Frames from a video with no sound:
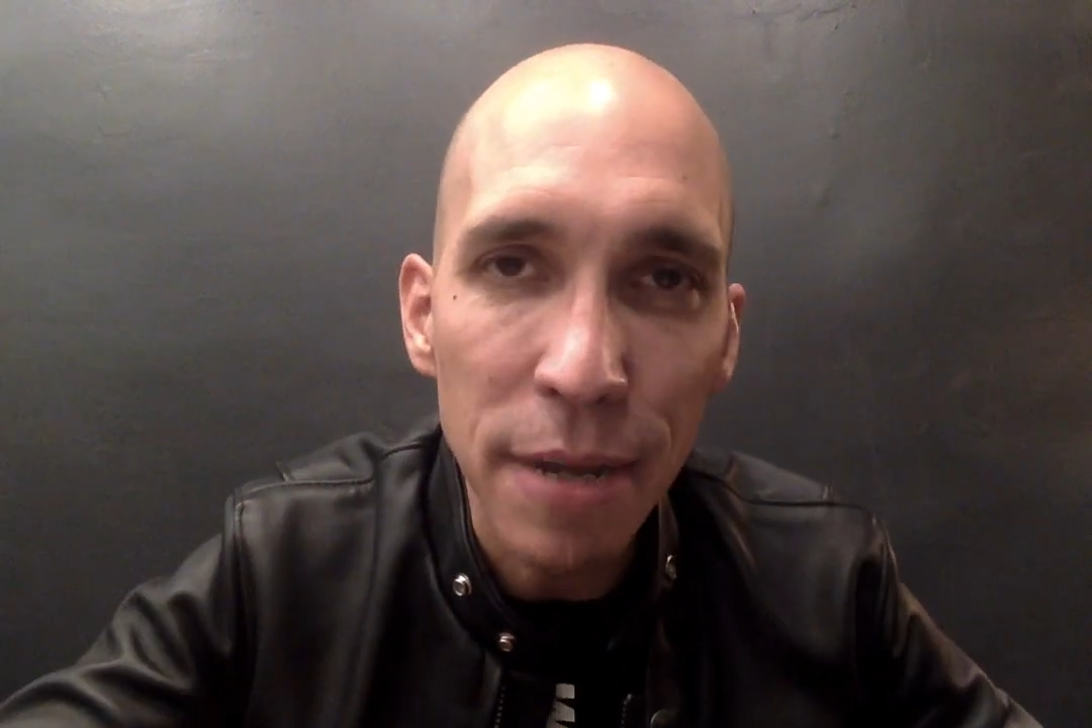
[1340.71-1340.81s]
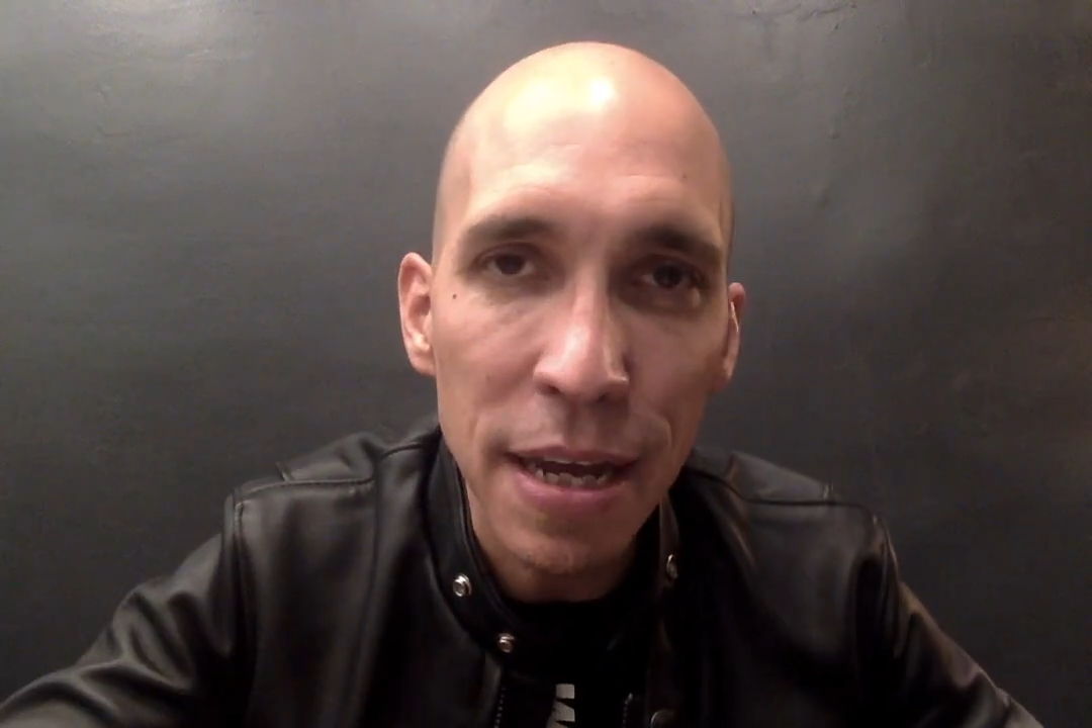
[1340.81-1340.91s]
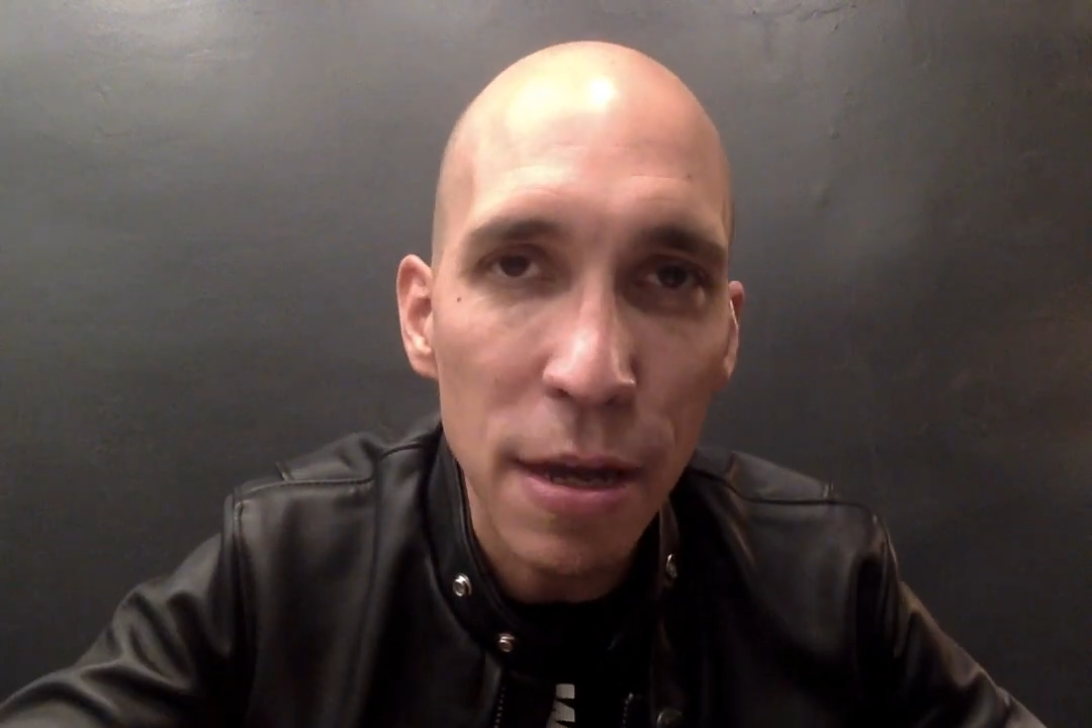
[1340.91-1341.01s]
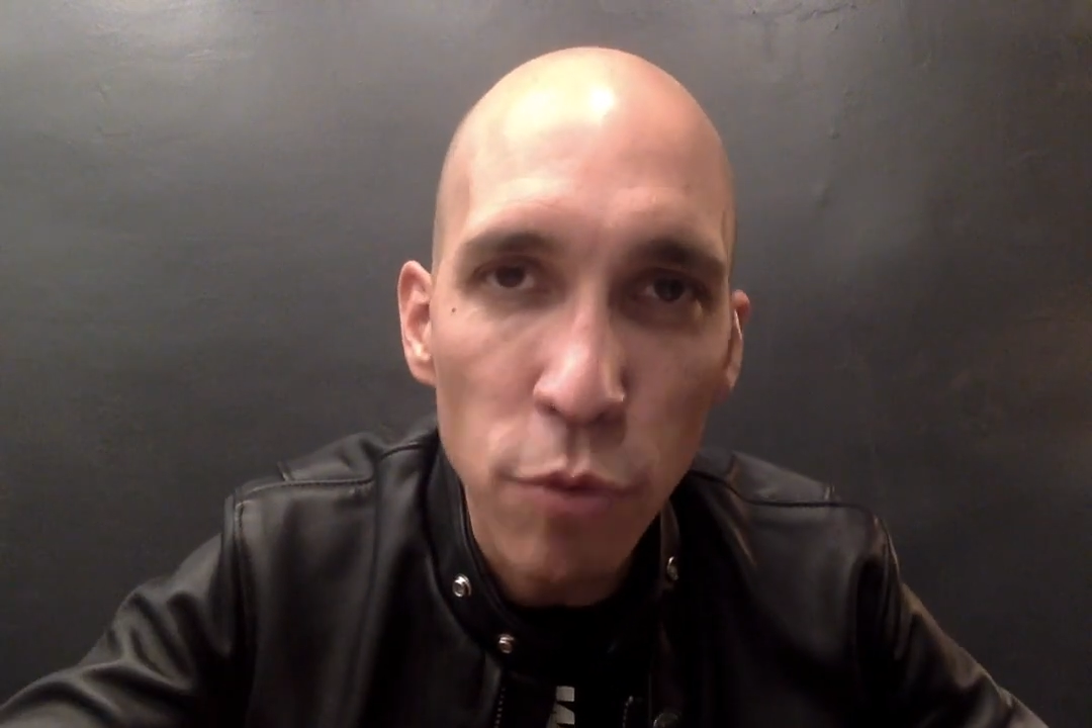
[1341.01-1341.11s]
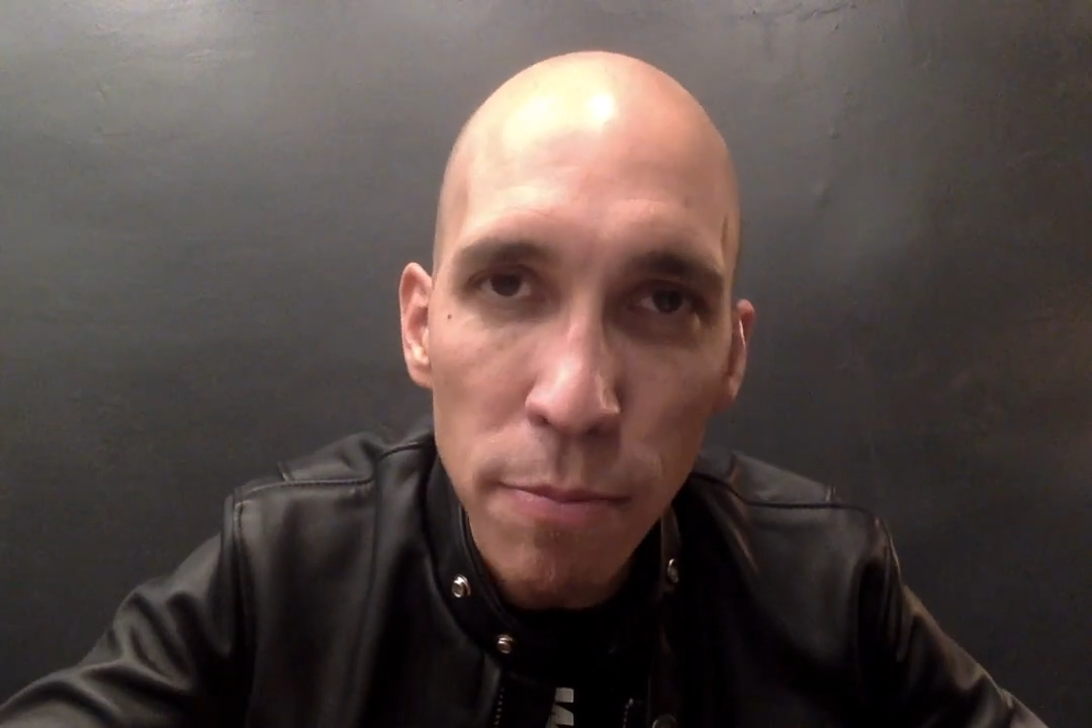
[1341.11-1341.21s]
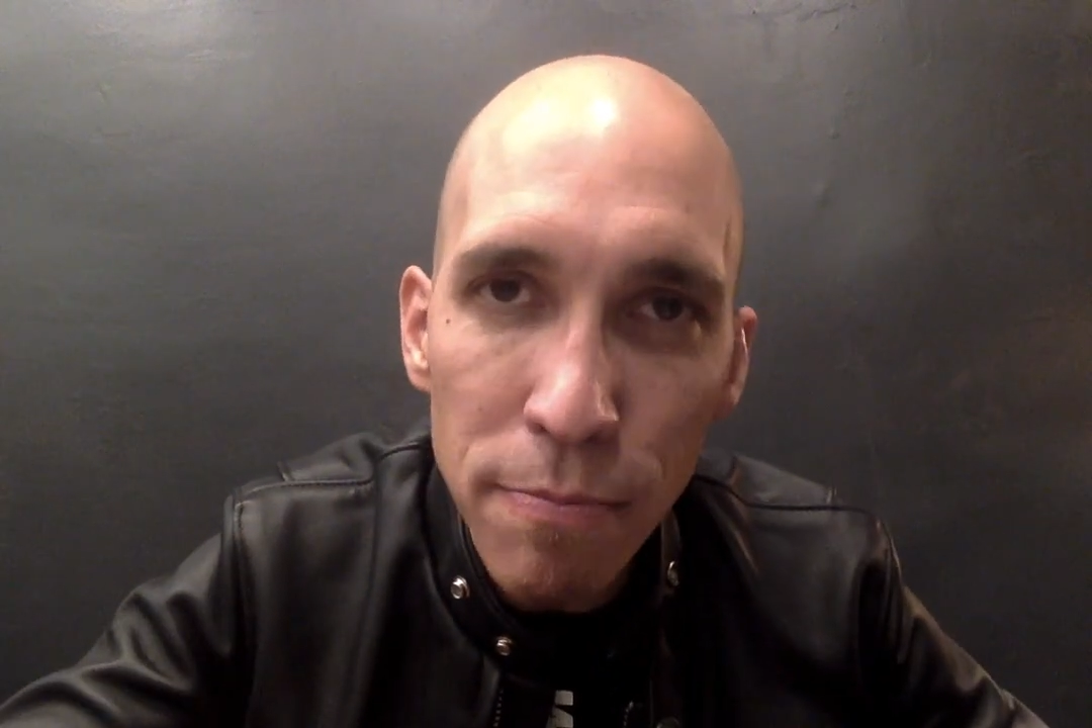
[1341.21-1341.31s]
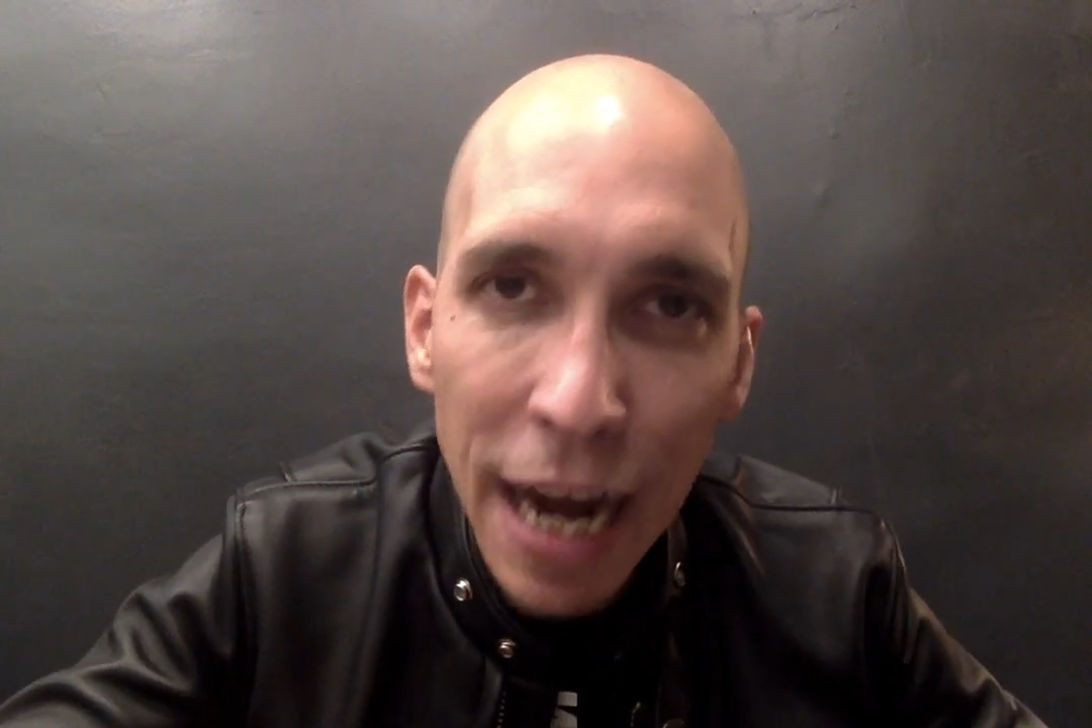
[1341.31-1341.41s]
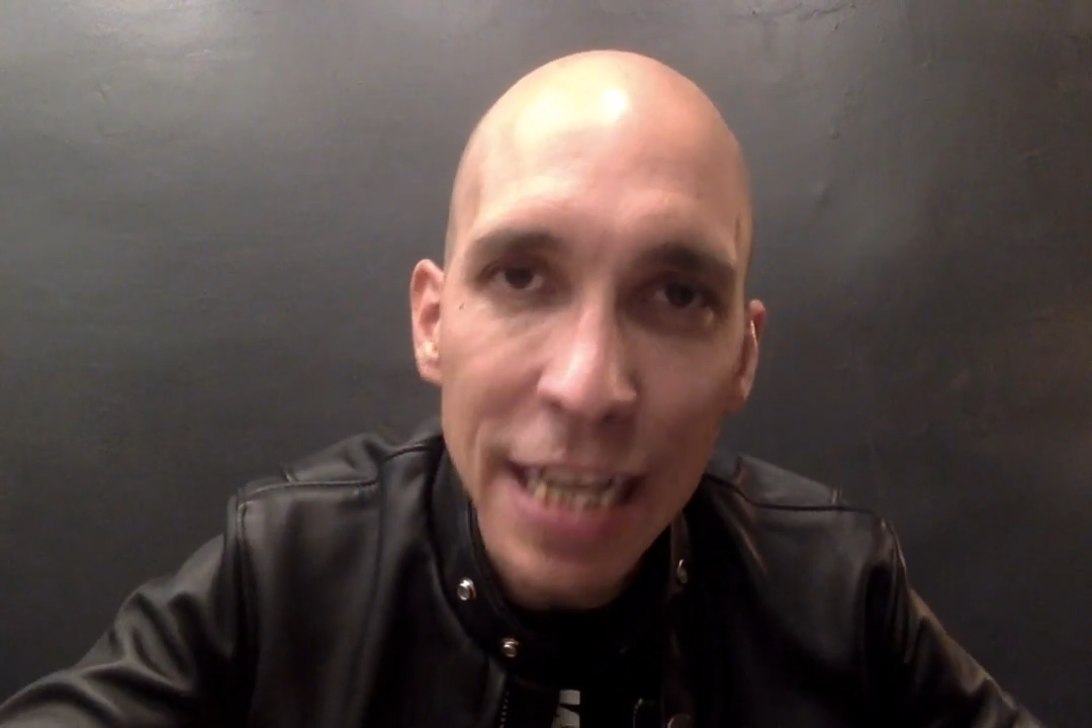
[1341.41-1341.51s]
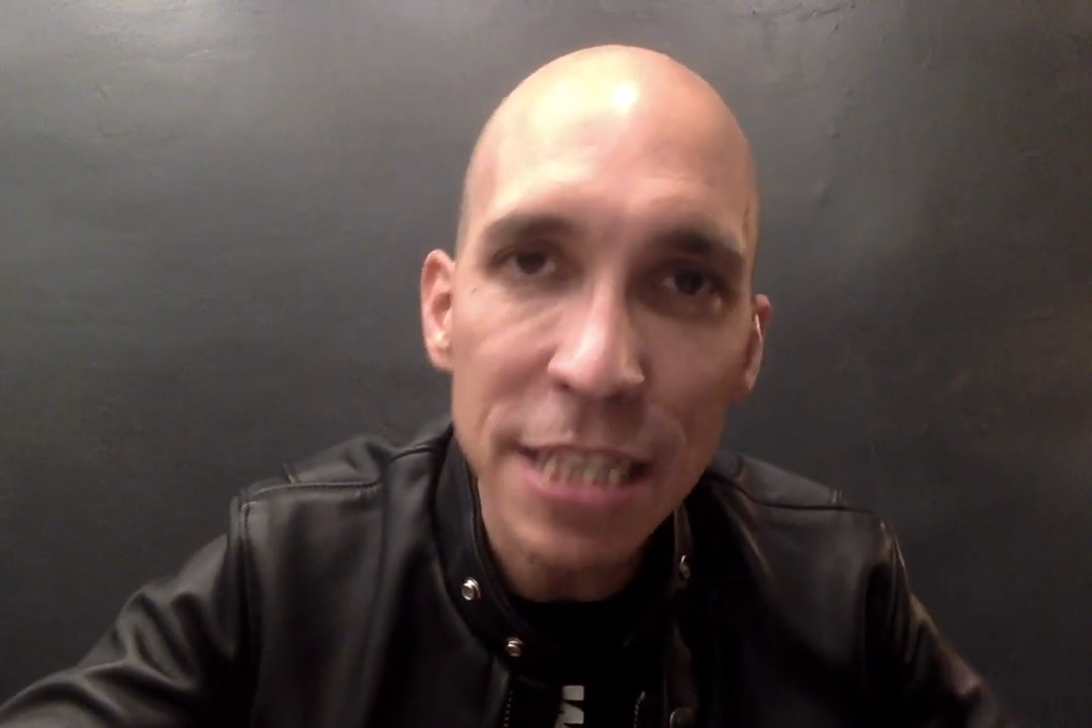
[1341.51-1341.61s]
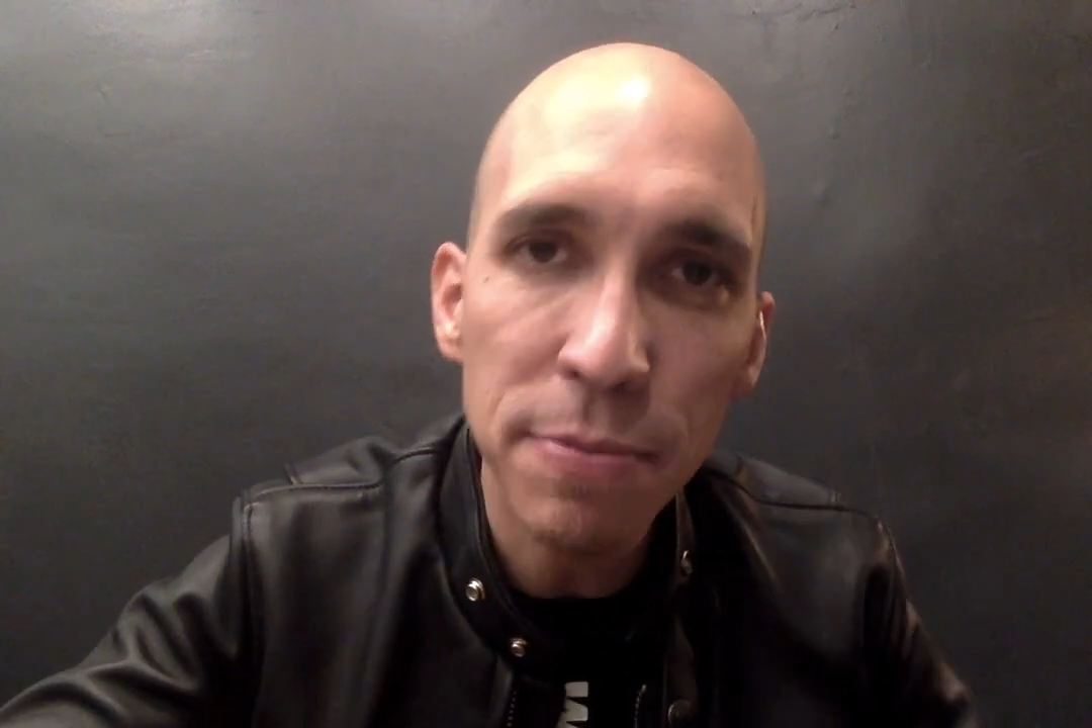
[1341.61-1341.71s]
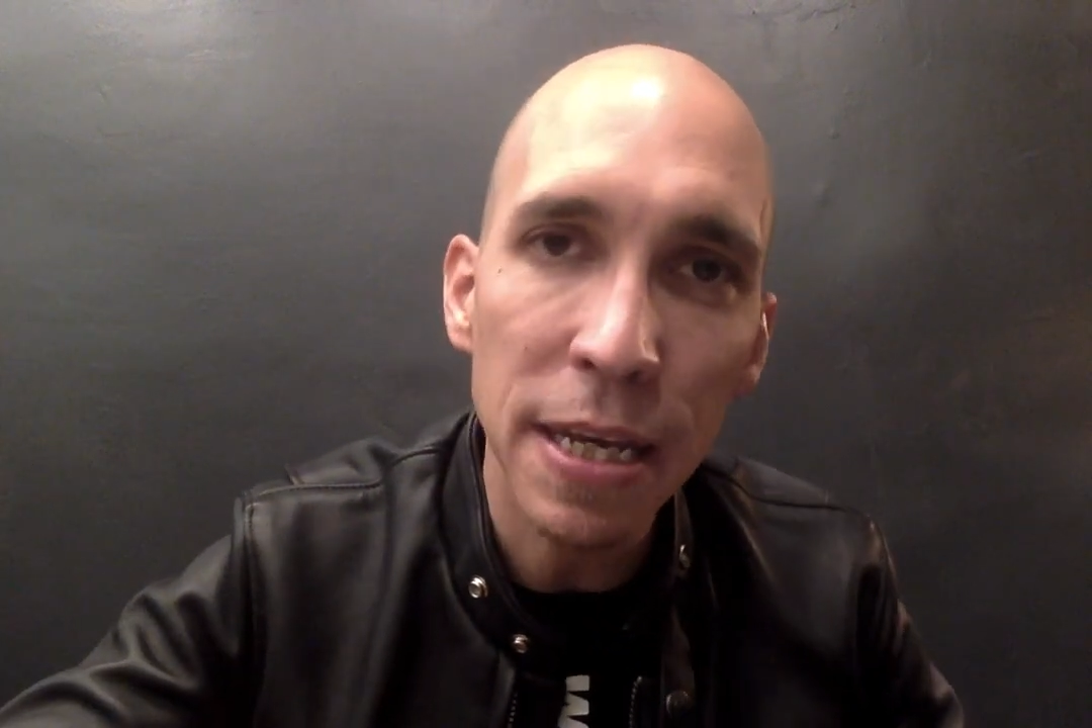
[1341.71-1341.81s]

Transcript: It reminds